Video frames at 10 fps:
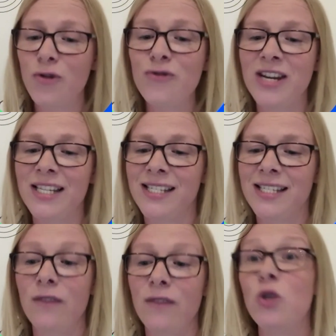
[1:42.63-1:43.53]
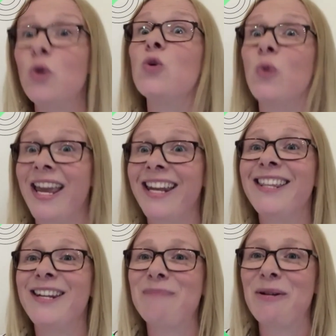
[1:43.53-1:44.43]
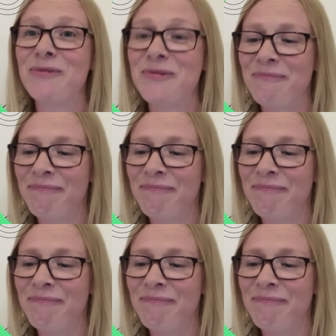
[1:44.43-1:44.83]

reasons if you don't know anything about them.